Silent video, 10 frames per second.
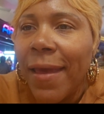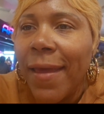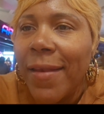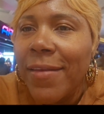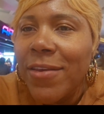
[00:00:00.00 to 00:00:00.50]

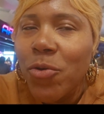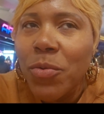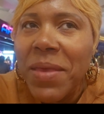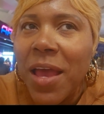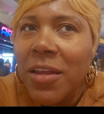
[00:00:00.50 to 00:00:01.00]
And
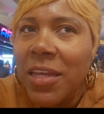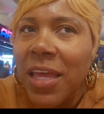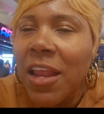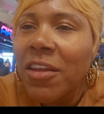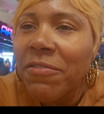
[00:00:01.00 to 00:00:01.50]
you'll be on,
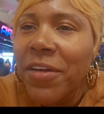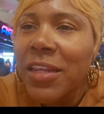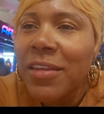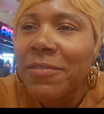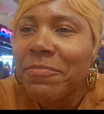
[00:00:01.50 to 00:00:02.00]
in on the
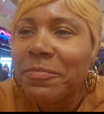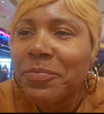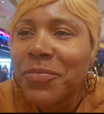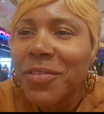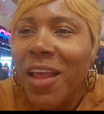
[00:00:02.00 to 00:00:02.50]
fun.
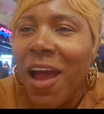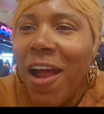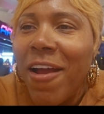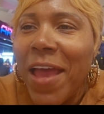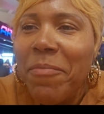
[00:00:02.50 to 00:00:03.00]

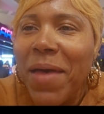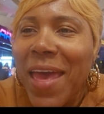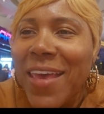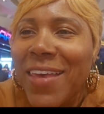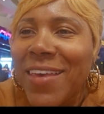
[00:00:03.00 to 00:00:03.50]
All right, bye.